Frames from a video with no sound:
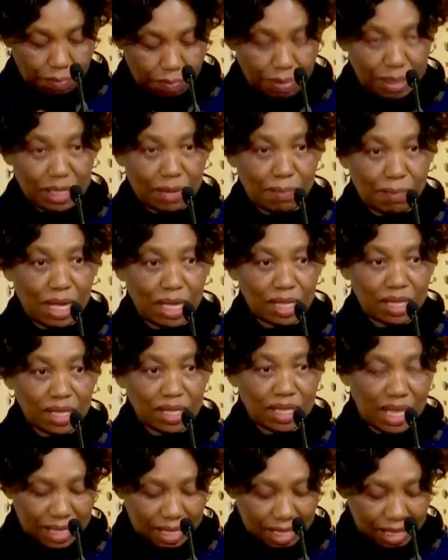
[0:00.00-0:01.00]
But amongst
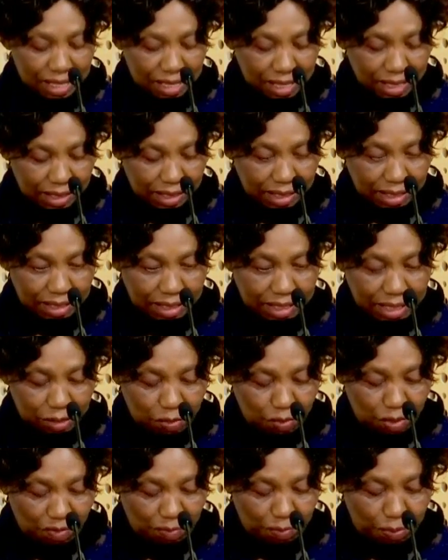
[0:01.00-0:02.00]
others,
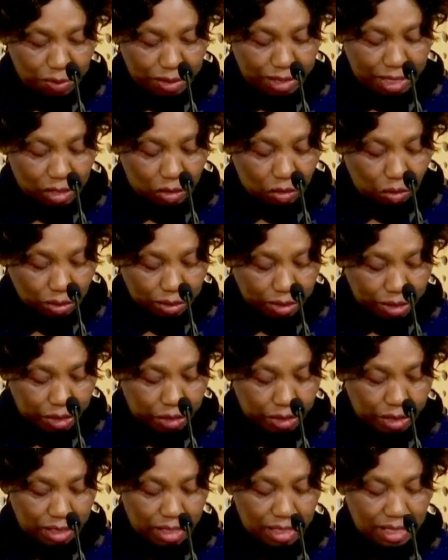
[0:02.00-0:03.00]
that we have put as
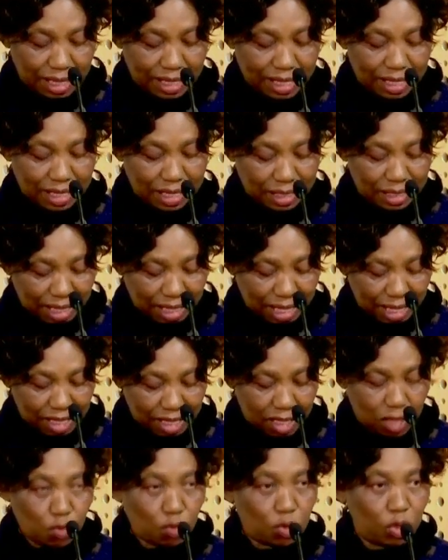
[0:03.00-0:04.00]
conditions that
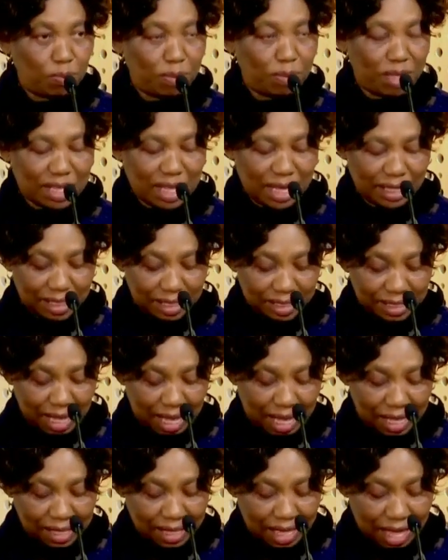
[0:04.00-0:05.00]
classes will be
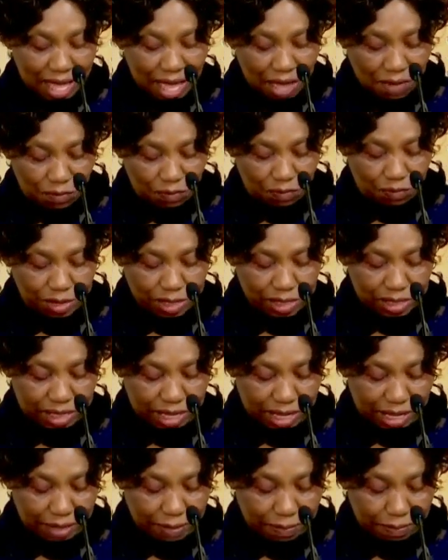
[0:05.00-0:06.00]
sanitized every
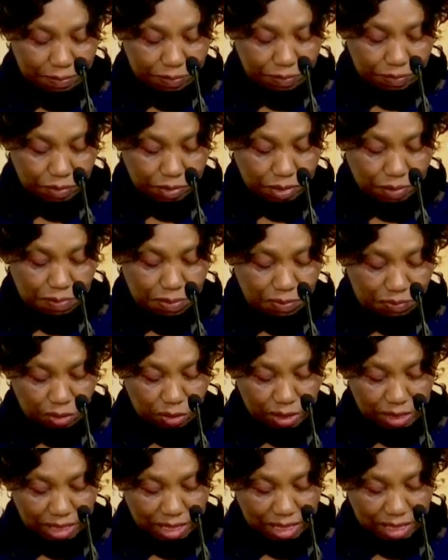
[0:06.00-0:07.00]
day
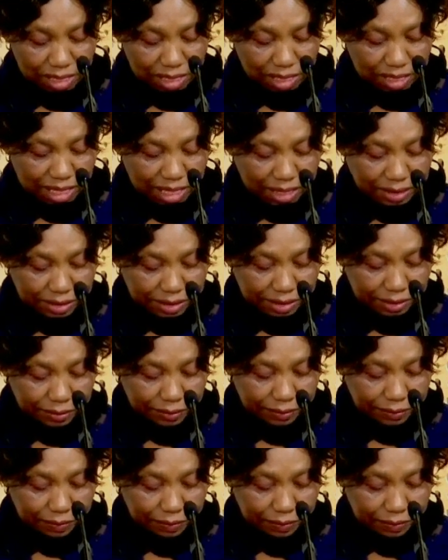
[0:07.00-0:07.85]
before classes start.